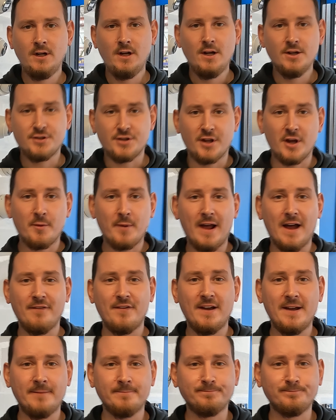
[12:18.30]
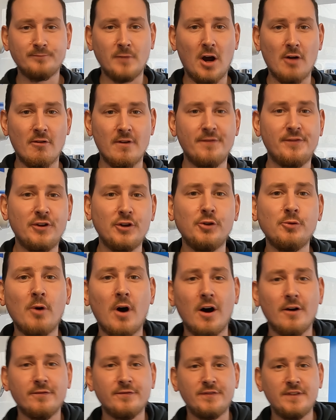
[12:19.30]
So there we have it, our review
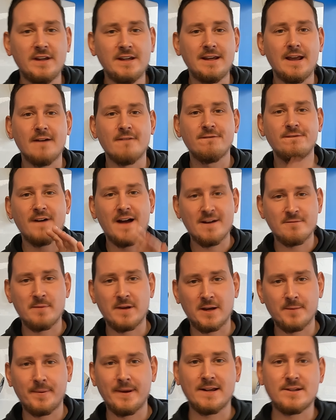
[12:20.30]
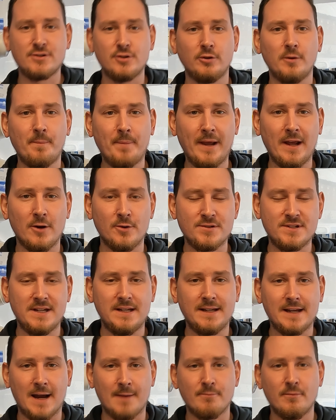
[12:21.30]
of the 5 megapixel
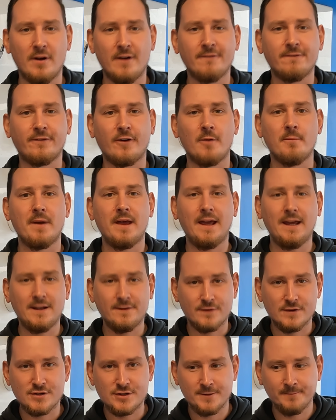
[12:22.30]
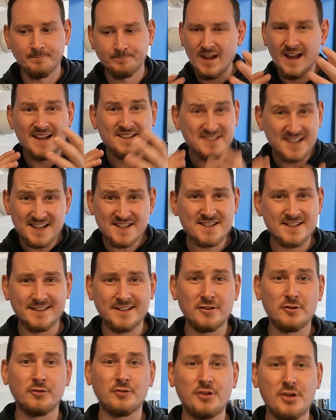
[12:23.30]
POC camera from Hikvision. A decent
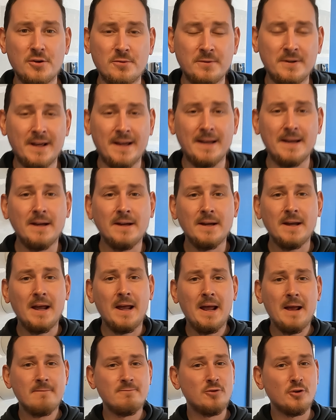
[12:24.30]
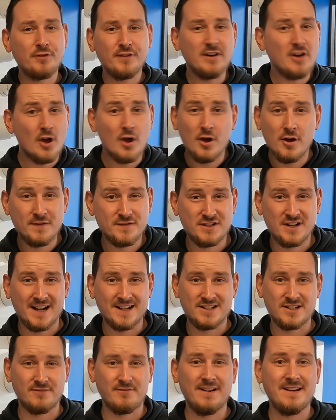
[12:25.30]
little unit, nothing
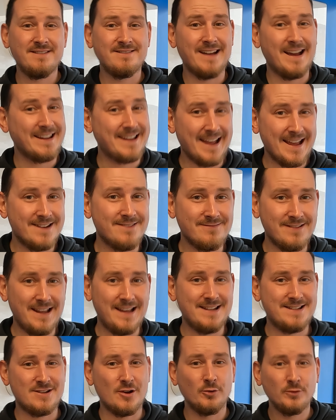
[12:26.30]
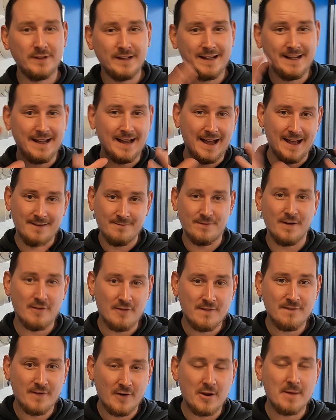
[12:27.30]
earth-shattering. Again, it's only a
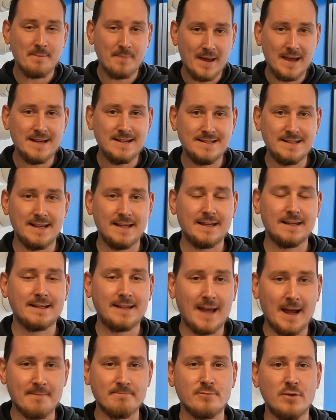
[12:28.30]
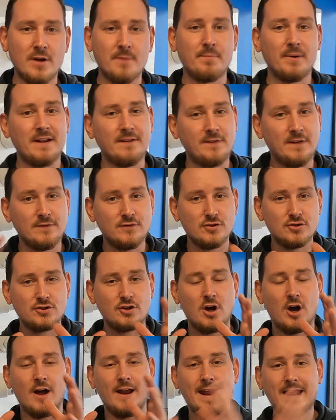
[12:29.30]
very, very basic camera, but if you've just
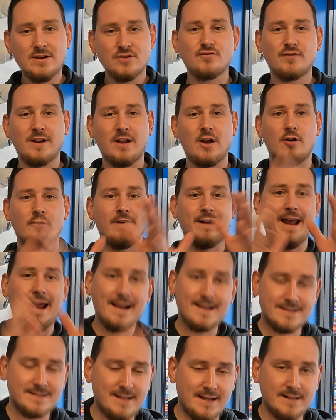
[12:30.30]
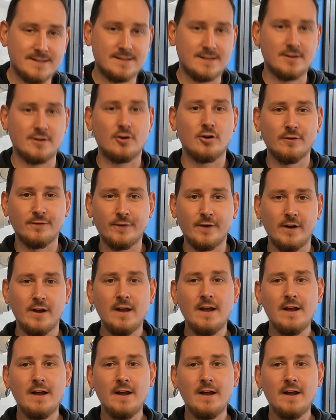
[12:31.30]
got an entry or an exit to cover